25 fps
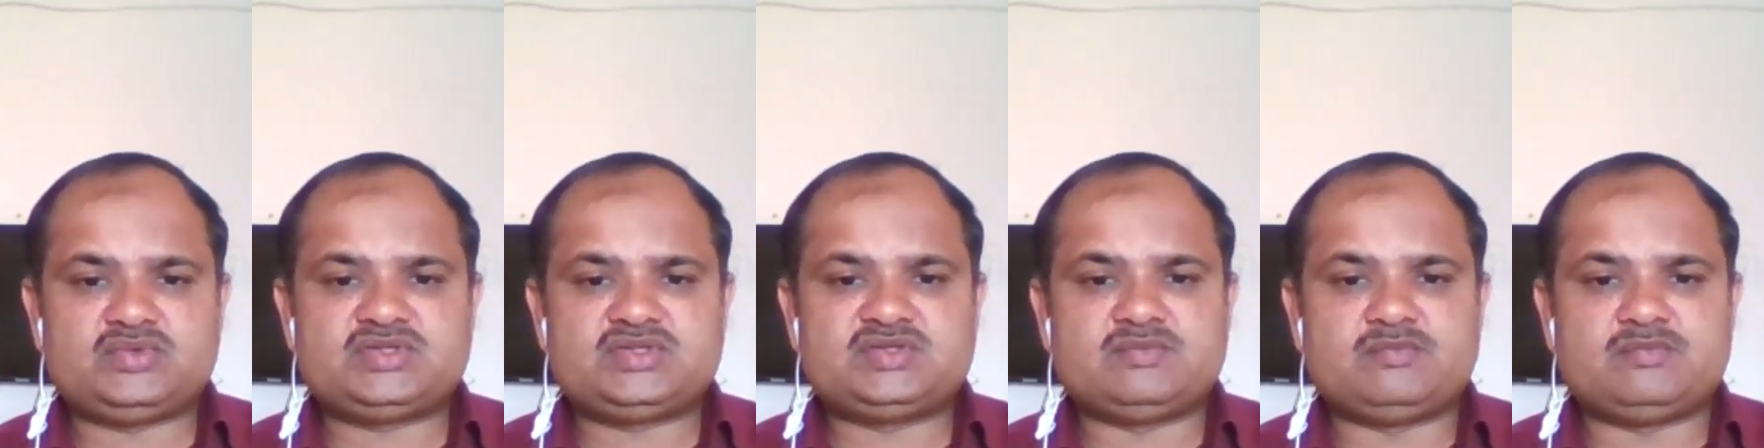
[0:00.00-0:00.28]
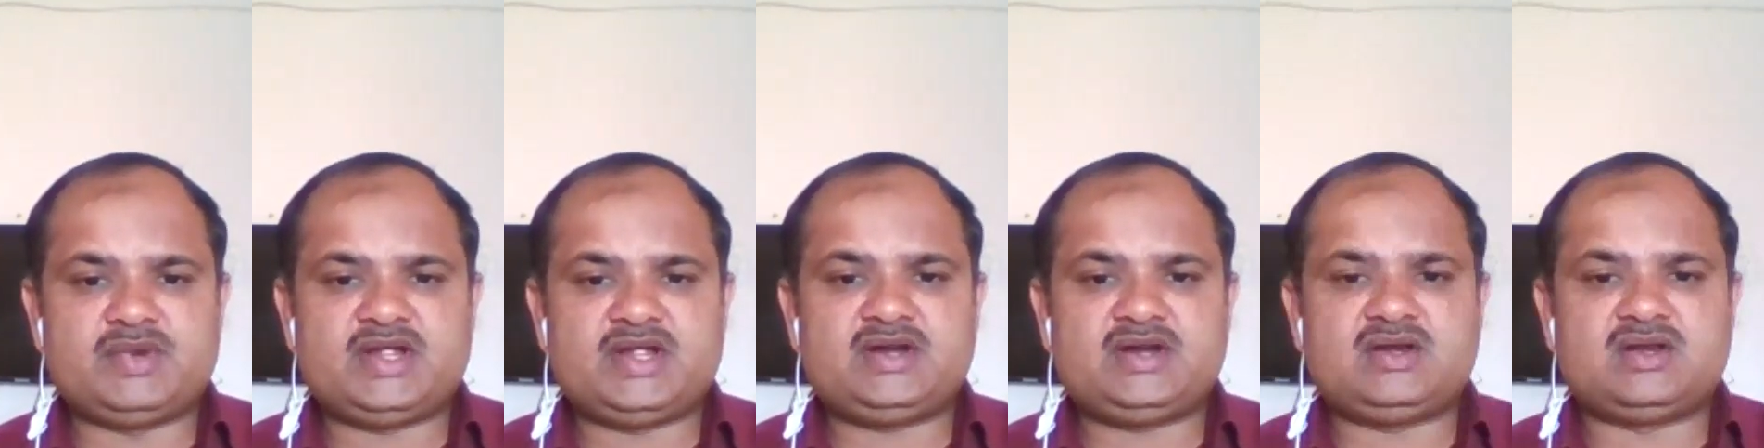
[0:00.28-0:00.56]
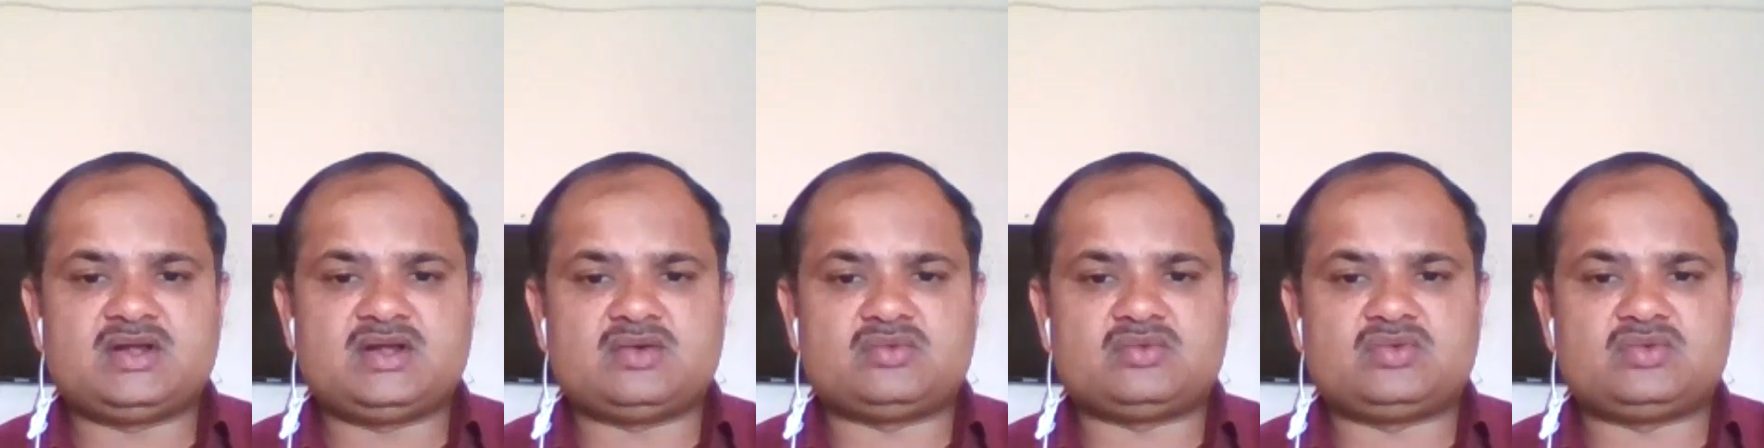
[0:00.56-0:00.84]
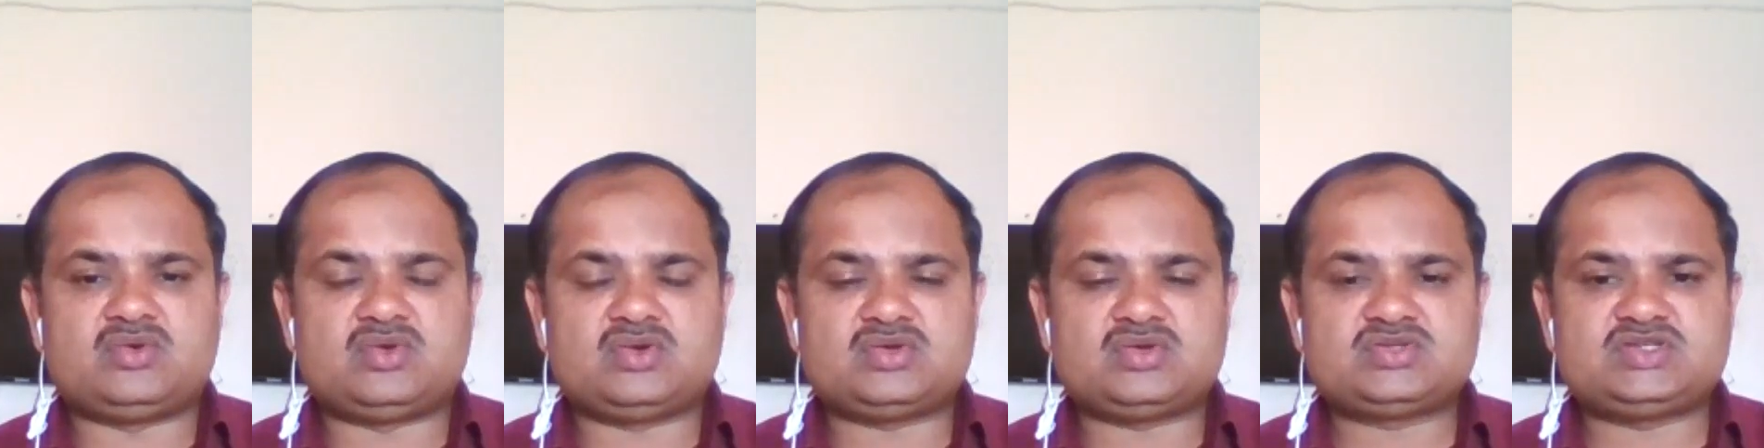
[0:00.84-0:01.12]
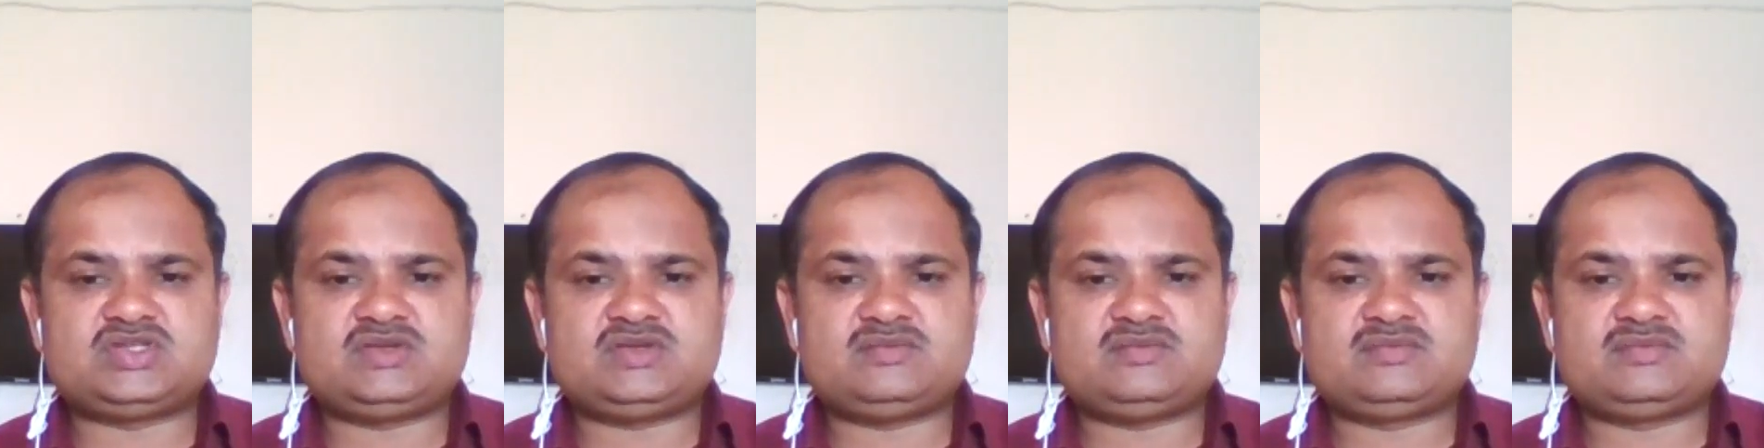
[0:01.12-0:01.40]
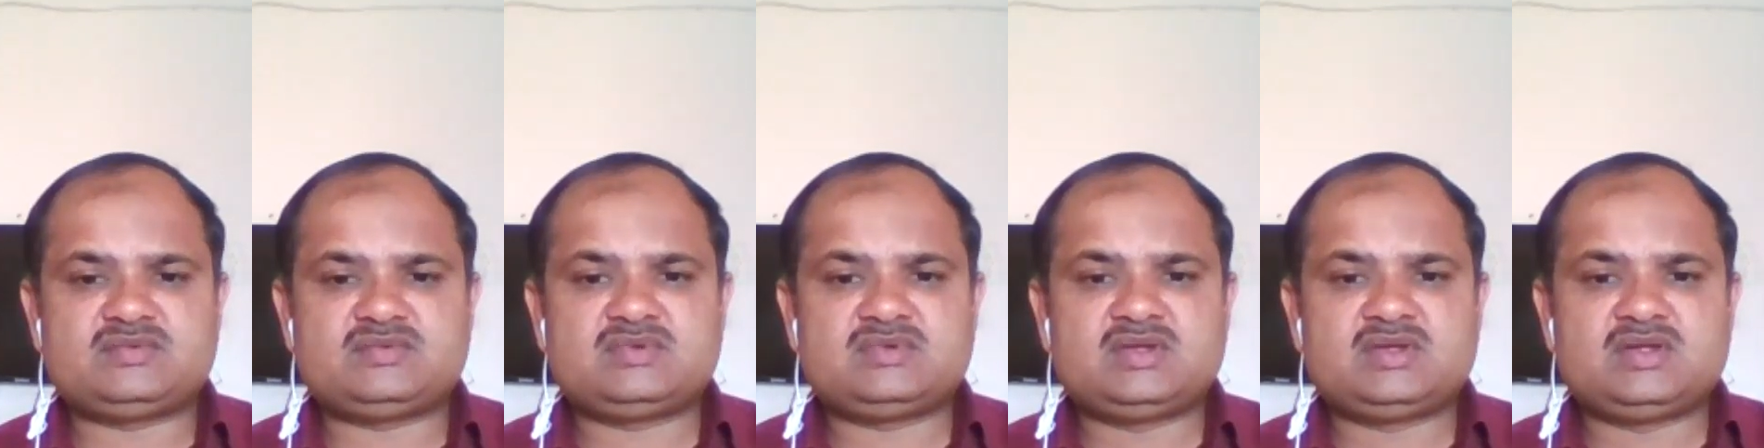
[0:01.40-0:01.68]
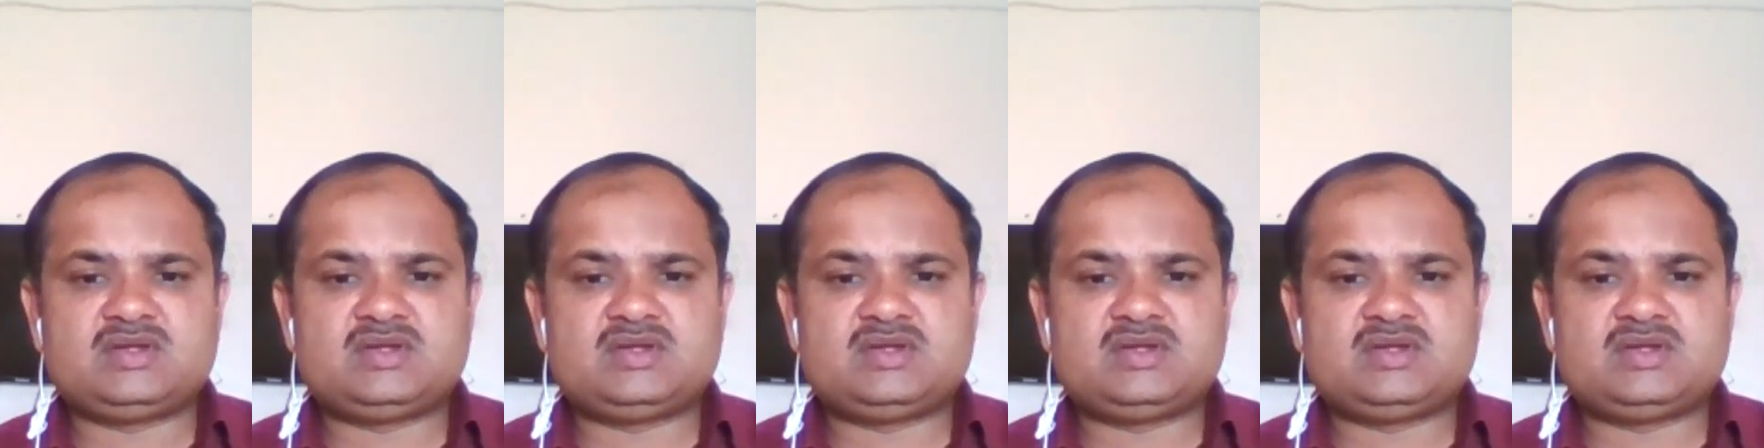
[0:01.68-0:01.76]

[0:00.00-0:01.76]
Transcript: which break down toxic